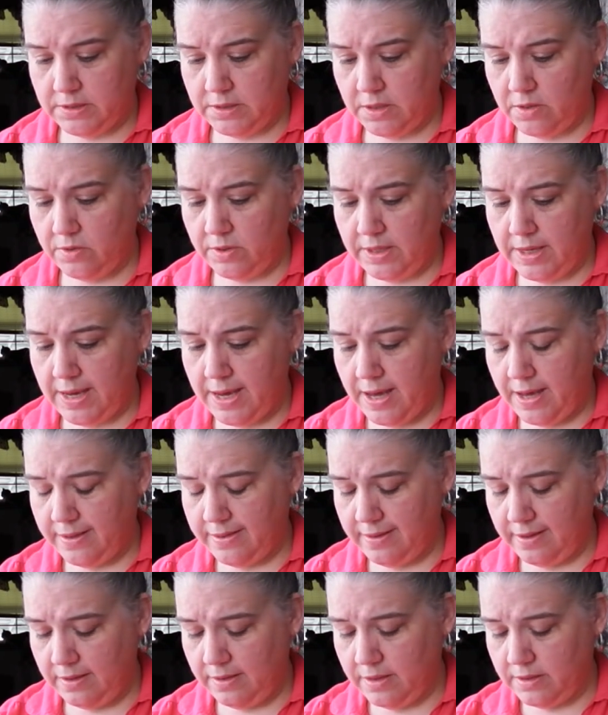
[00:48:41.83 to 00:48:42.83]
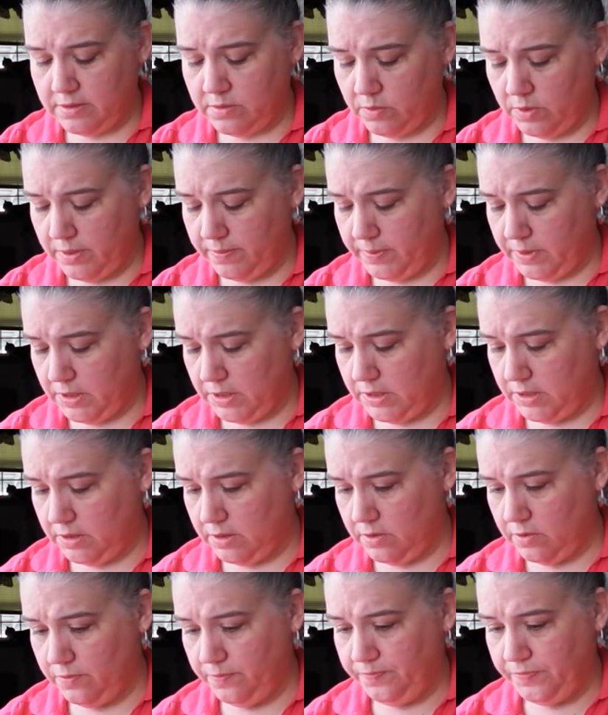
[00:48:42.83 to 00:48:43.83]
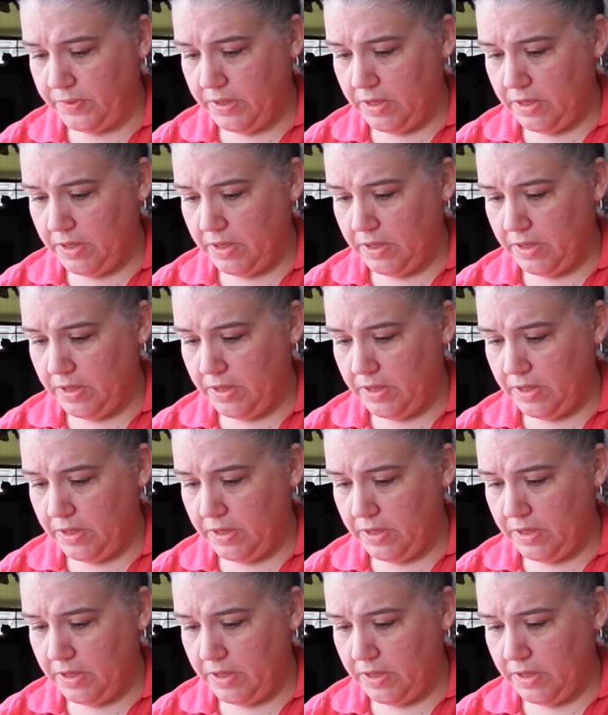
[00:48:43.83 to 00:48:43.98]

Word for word: so yeah, I think that's what I'm going to do